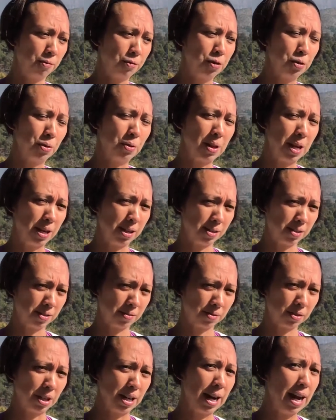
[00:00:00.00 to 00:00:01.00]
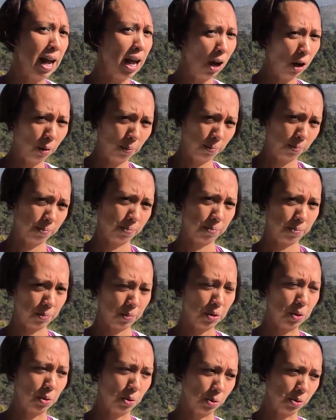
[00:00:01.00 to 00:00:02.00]
food that is going to help
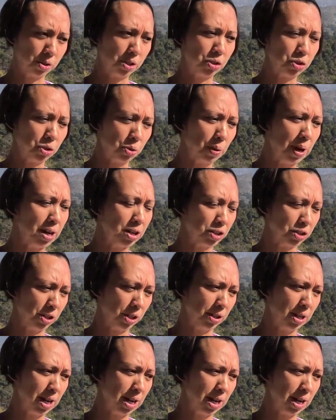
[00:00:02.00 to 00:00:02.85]
your situation,